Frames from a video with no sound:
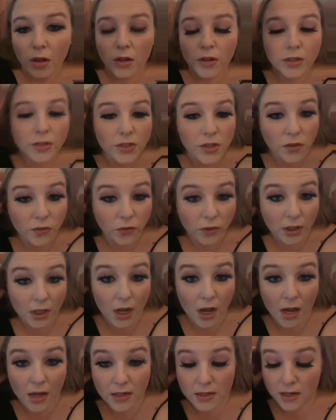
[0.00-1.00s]
So for
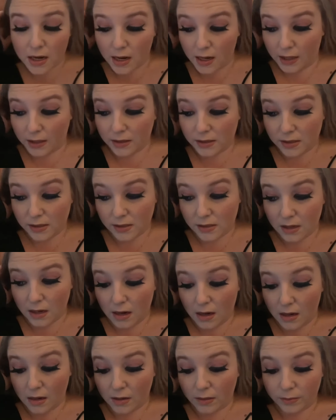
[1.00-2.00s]
context,
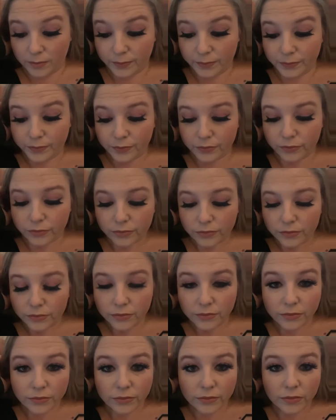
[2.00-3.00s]
um,
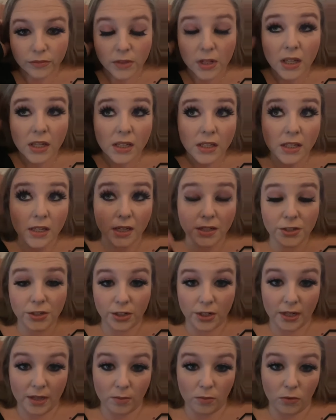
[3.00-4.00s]

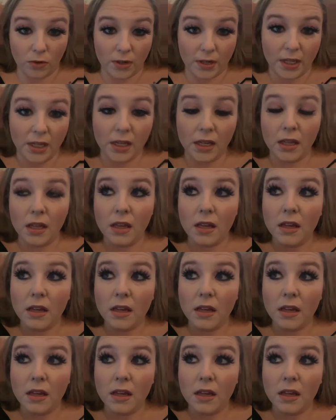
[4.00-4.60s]
yesterday morning,